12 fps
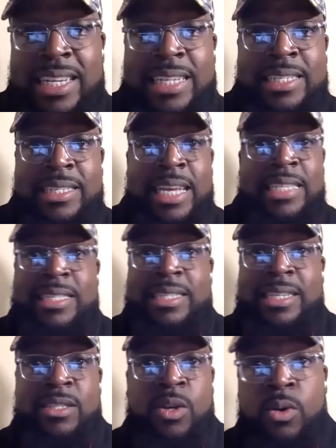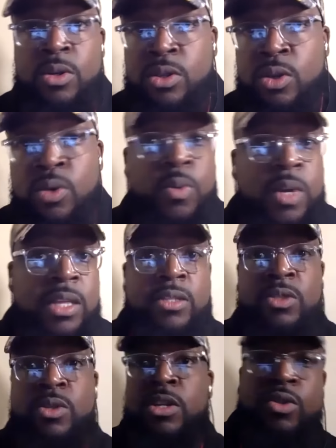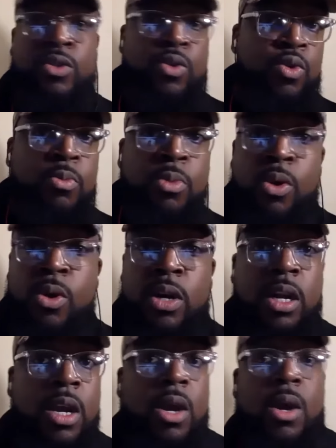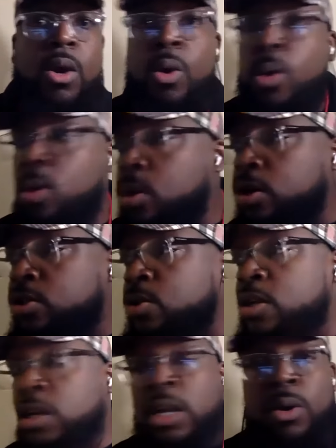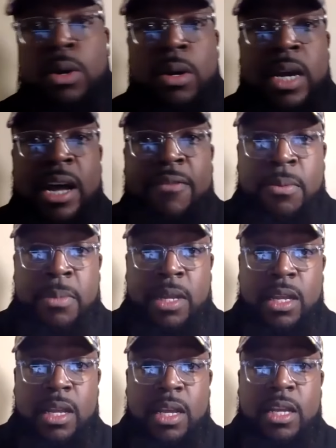and legislation that's going through whether it's through your school board or through your local government